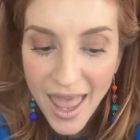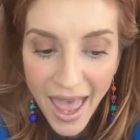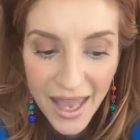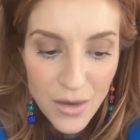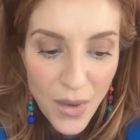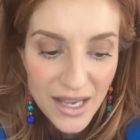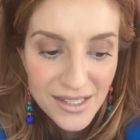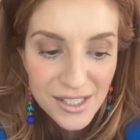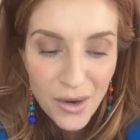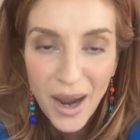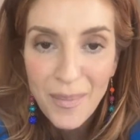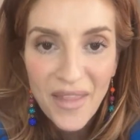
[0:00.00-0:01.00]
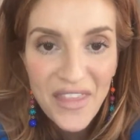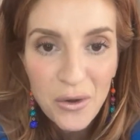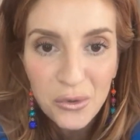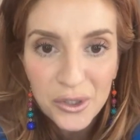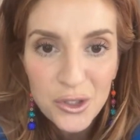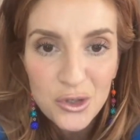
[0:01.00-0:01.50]
Anyway, so I bought that
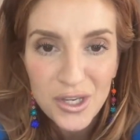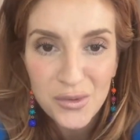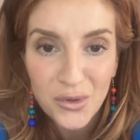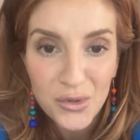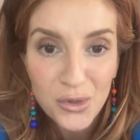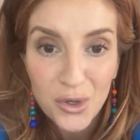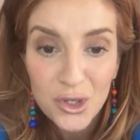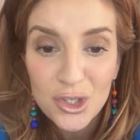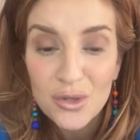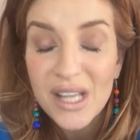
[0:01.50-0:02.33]
orange dress with those orange shoes.